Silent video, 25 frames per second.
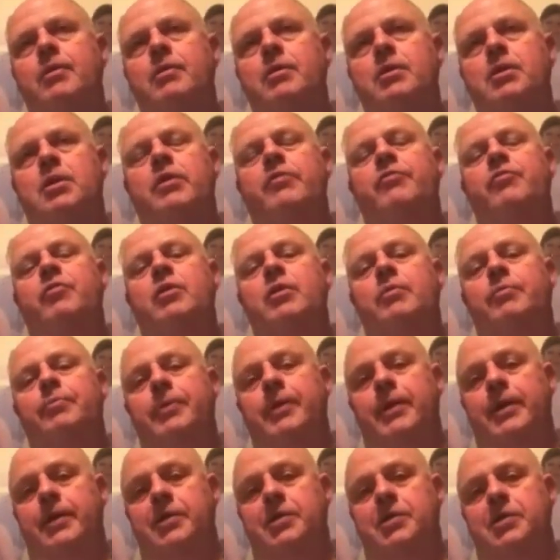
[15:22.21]
different
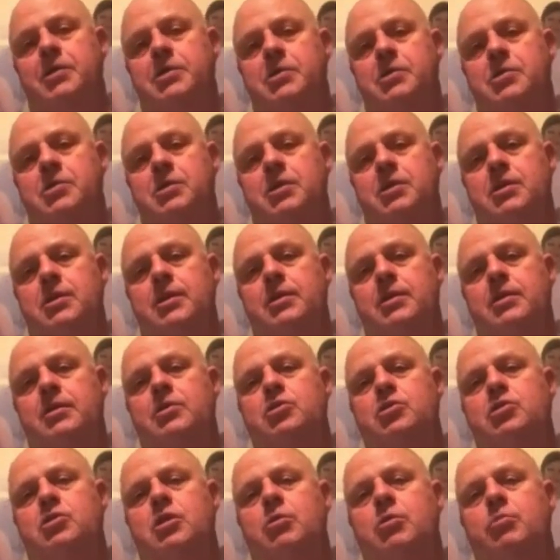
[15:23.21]
opinions, and
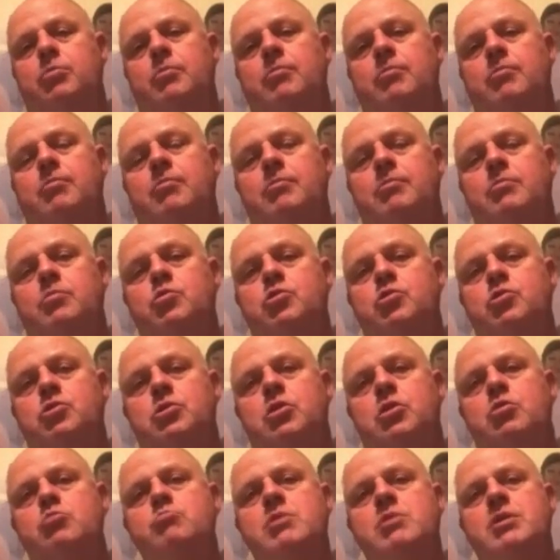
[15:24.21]
there's
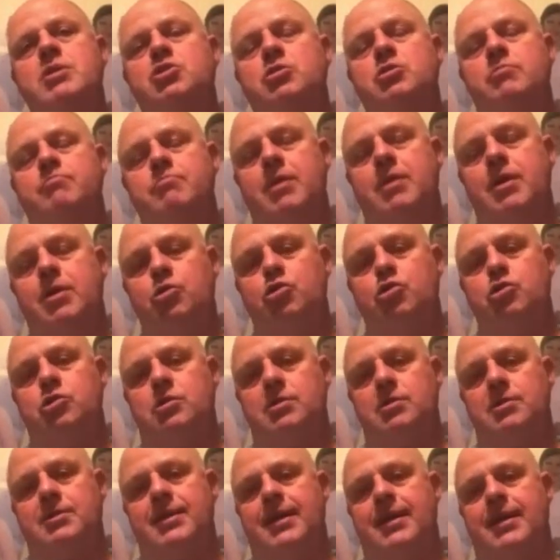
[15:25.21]
so much
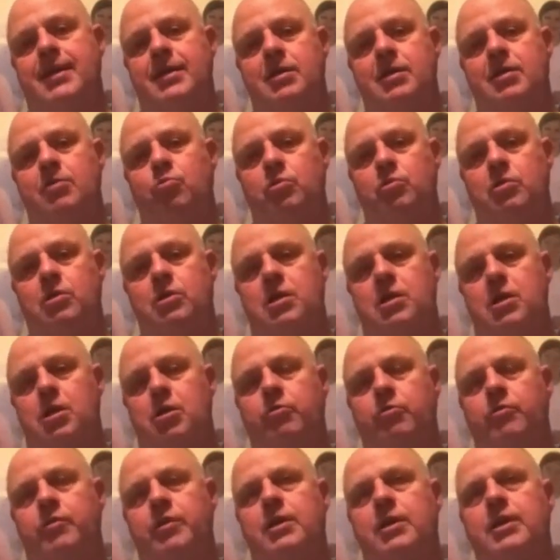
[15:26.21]
emotion tied up with
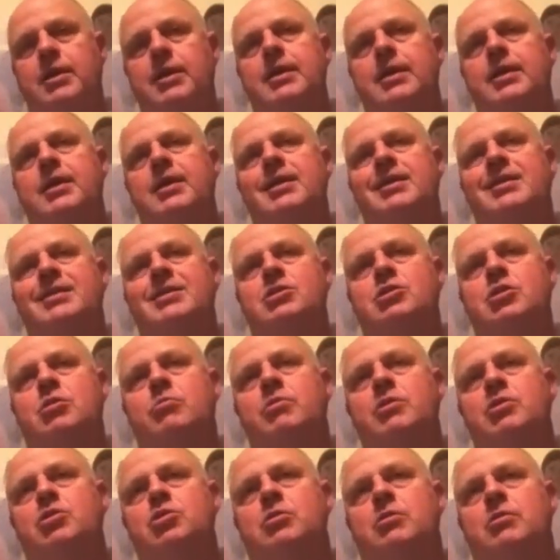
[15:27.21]
COVID, and so
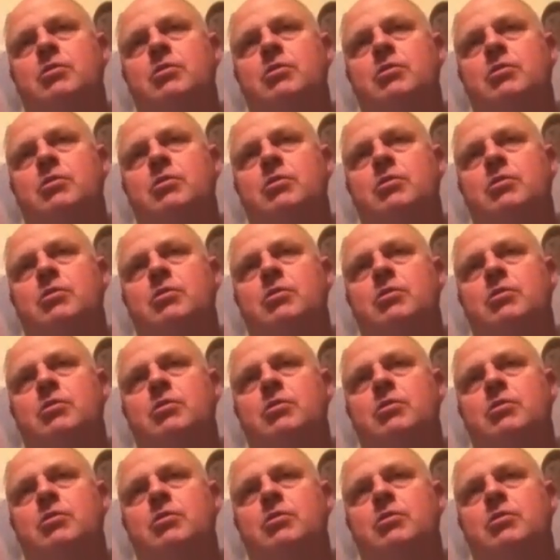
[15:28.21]
much